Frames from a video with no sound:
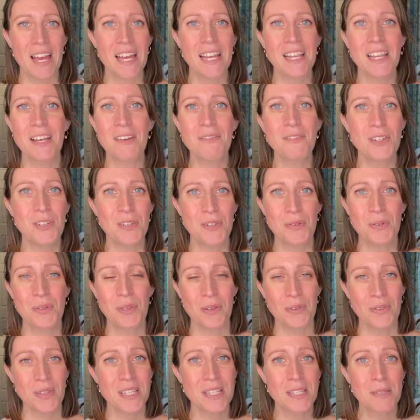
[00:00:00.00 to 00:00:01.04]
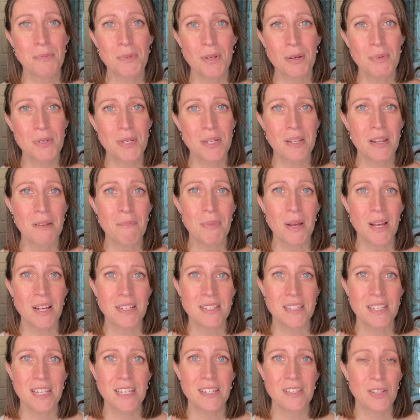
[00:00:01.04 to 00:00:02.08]
I love to do clothing subscription
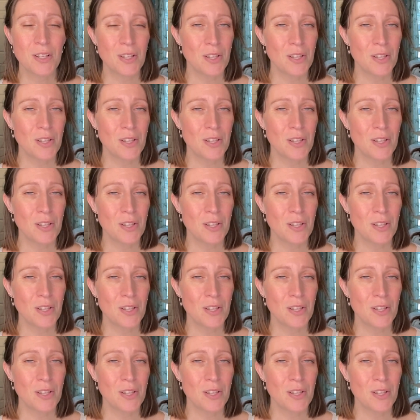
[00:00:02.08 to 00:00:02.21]
unboxings,